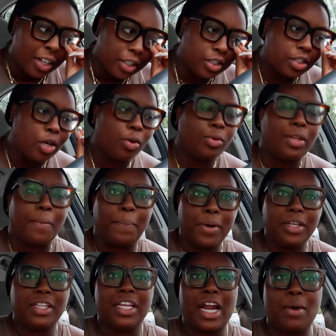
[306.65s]
So the
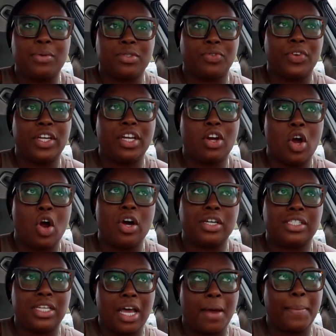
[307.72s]
book that I was reading
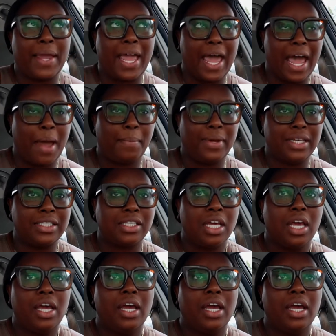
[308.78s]
called Atomic Habits,